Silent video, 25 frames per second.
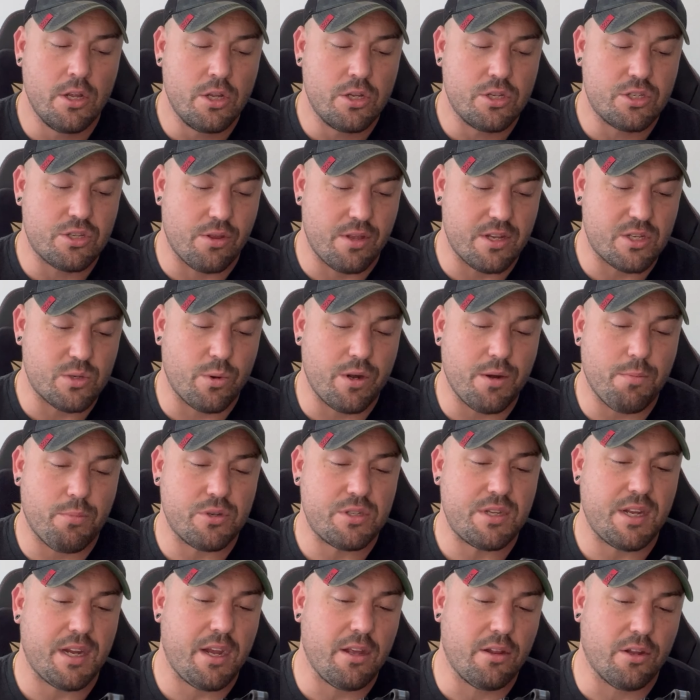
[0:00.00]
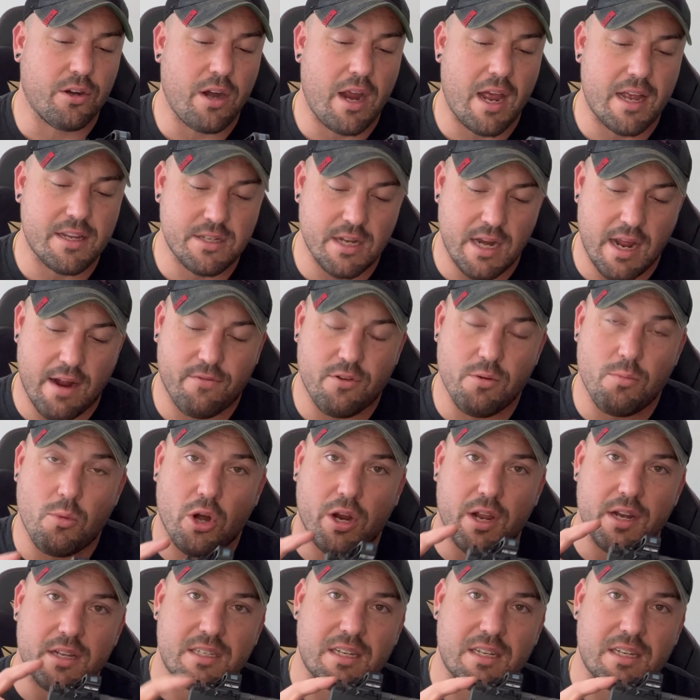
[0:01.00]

So this one in particular has an aftermarket